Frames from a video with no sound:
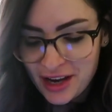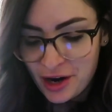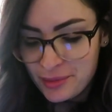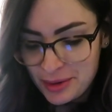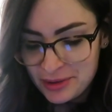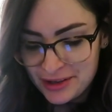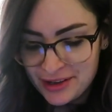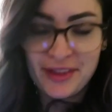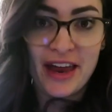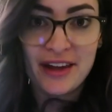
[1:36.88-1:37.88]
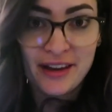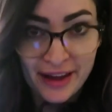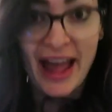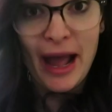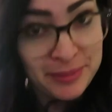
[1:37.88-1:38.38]
I remembered that
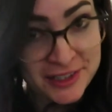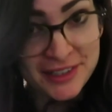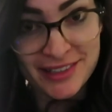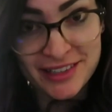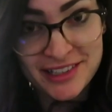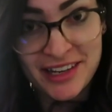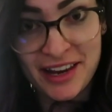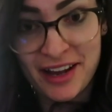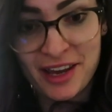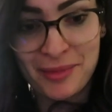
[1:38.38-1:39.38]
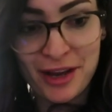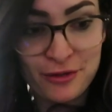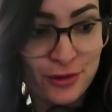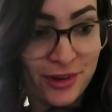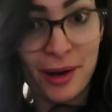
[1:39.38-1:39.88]
apps exist and I can make
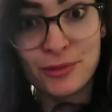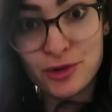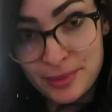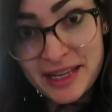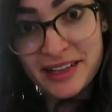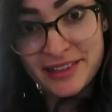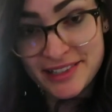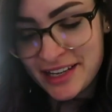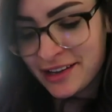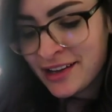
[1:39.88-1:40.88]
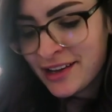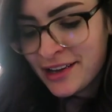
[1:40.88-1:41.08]
food come to me instead,